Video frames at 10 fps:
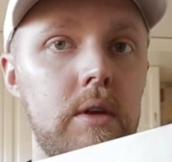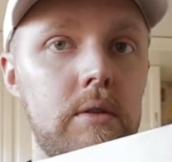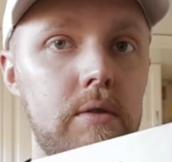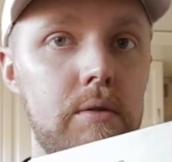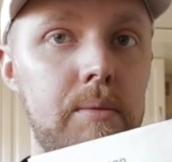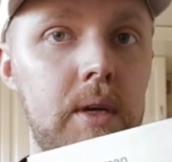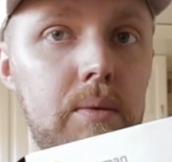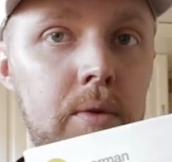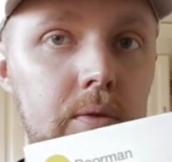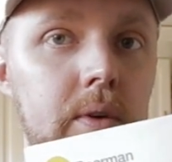it to me
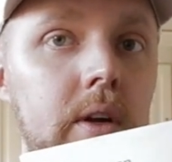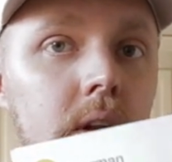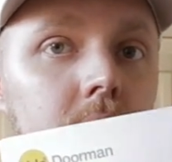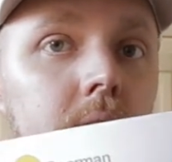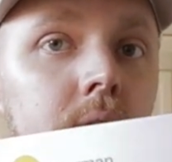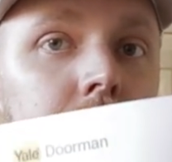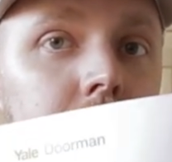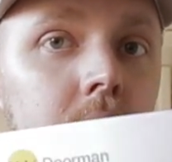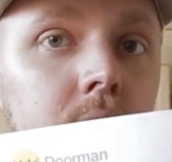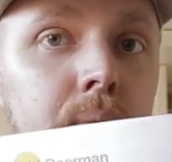was very clear on
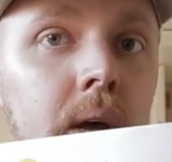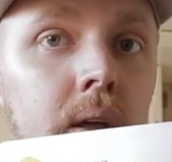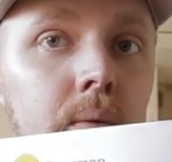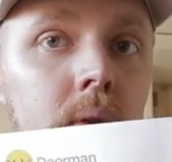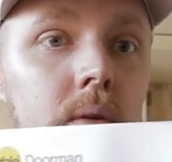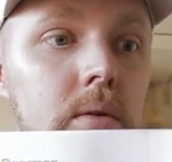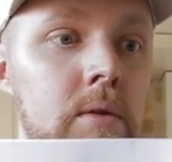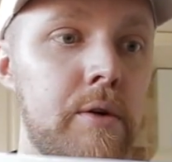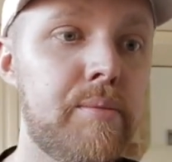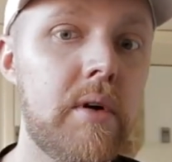read the manual
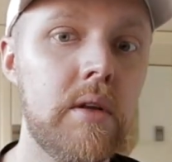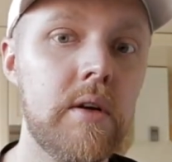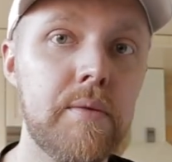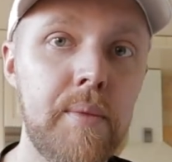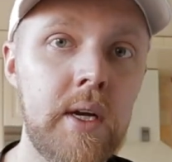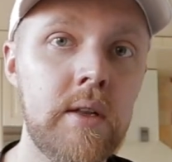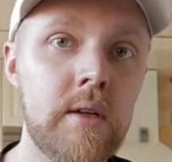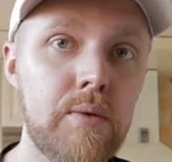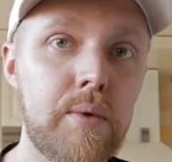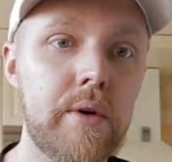or the product may
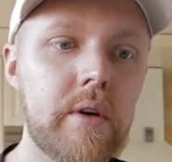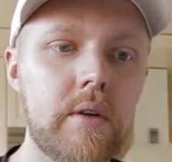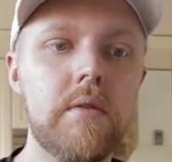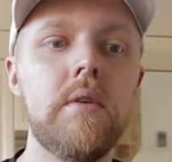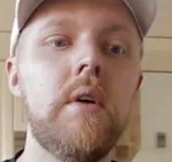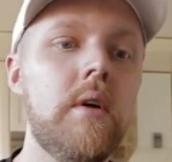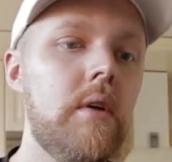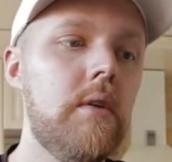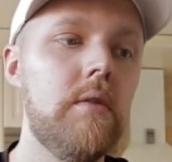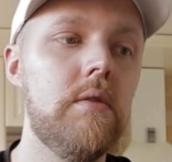not work.
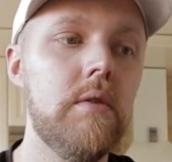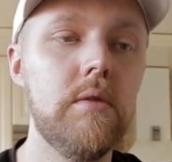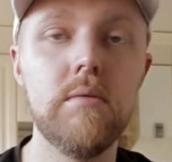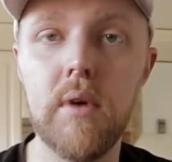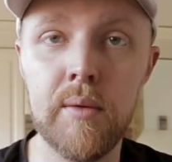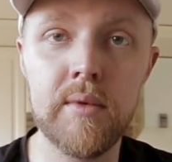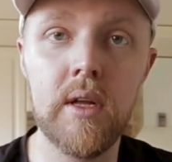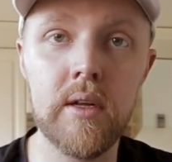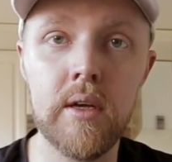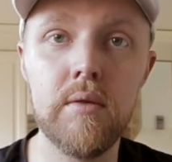So I'm
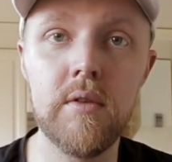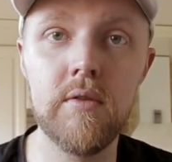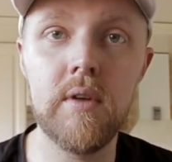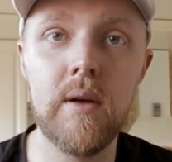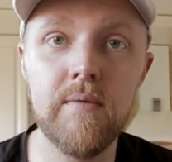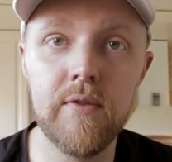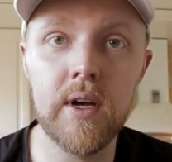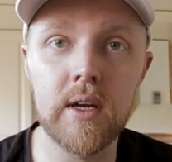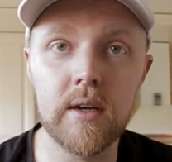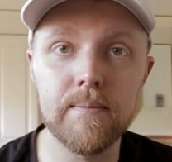telling you the same
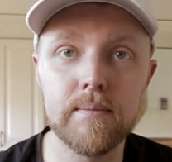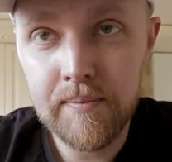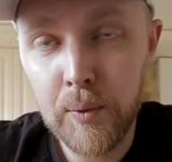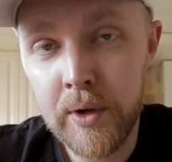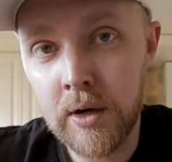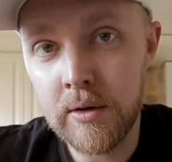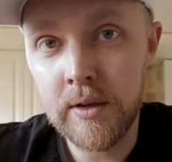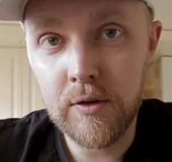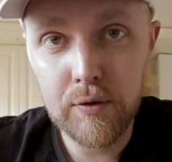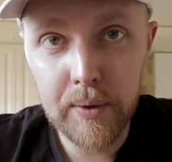thing. We are
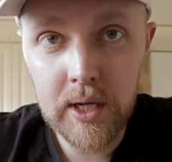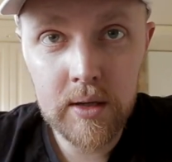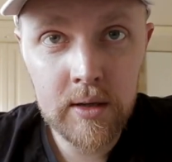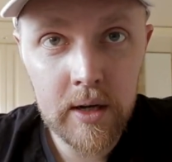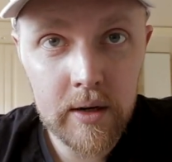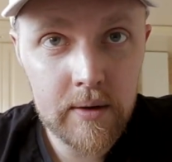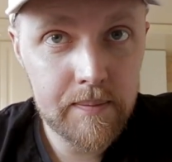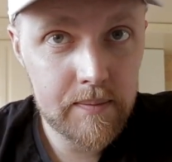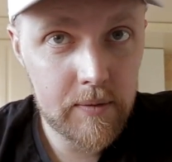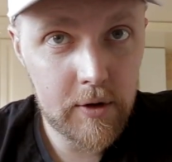in Sweden here,
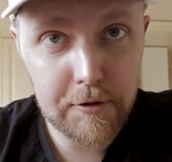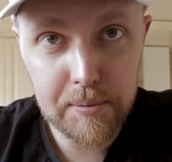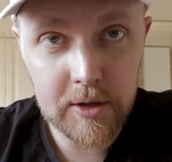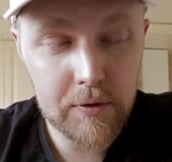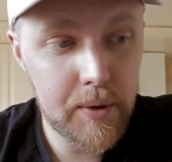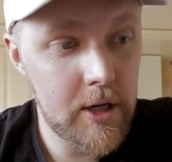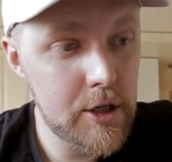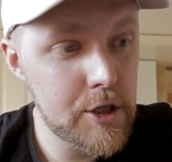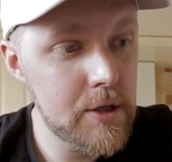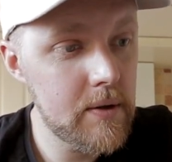so I speak
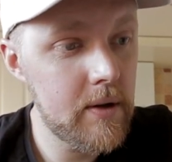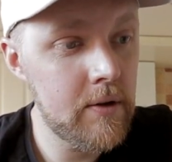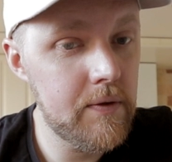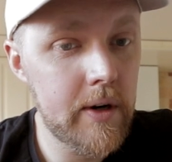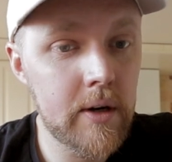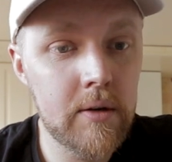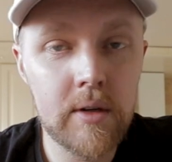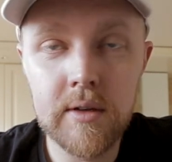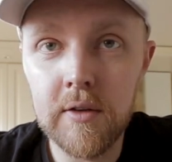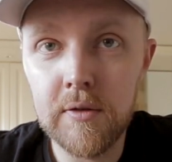Swedish. It's very good
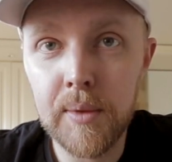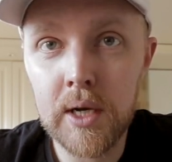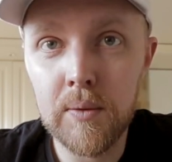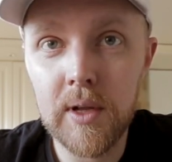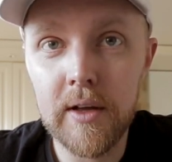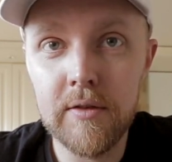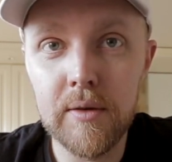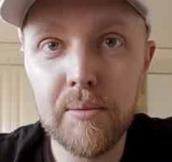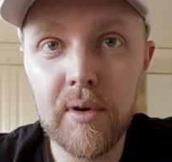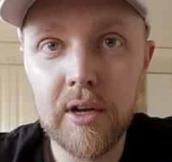that this manual has
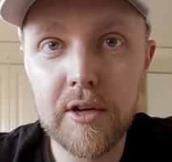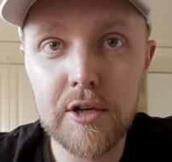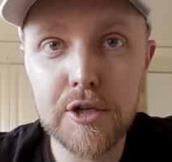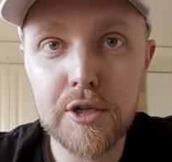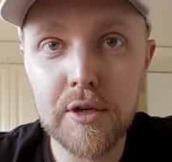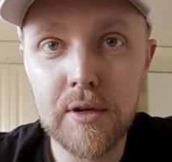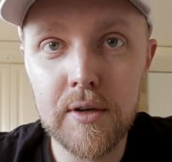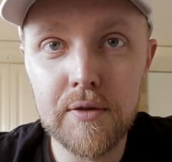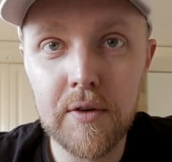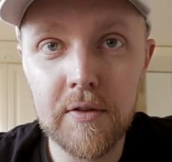a British
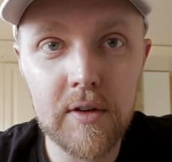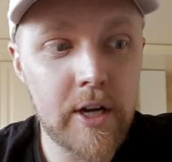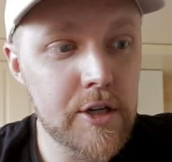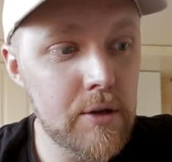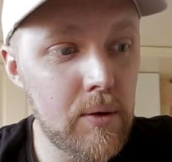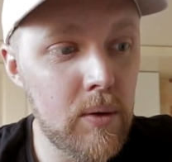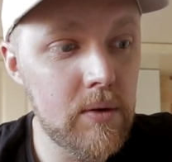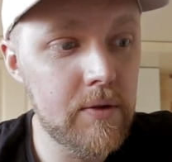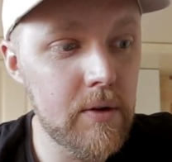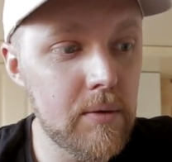translation
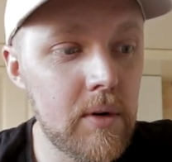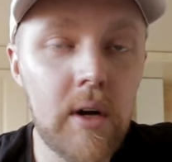also,